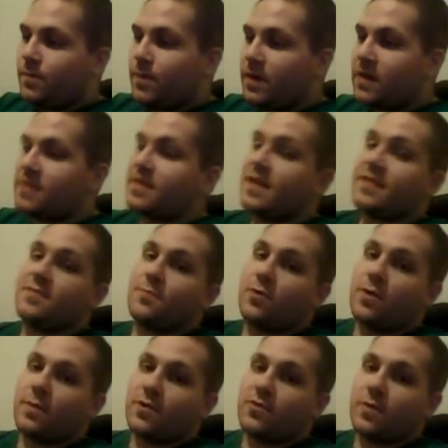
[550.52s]
because that's
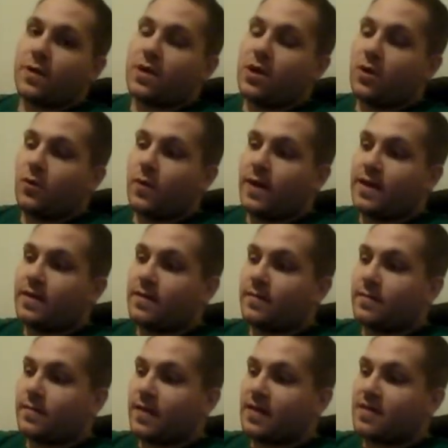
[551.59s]
pretty much what Q is.
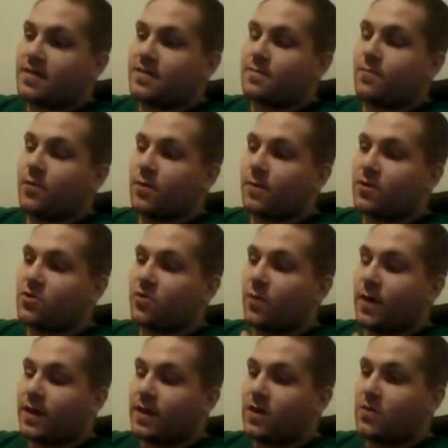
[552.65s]
That's pretty much the
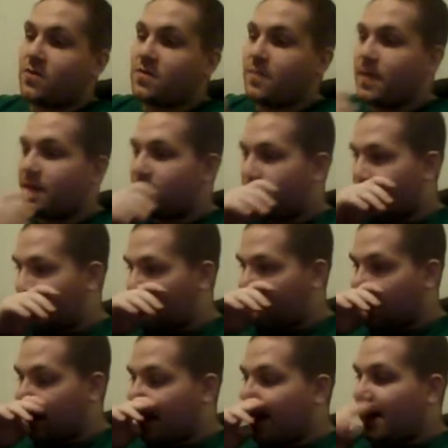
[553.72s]
way Q is meant to
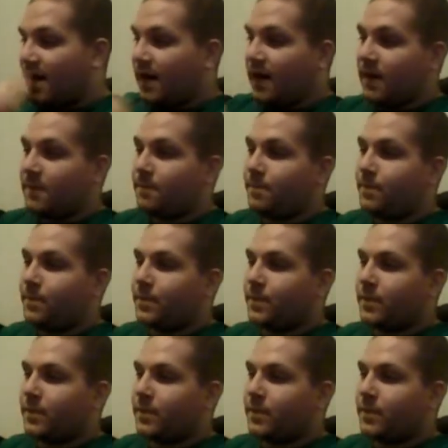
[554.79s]
be. Um,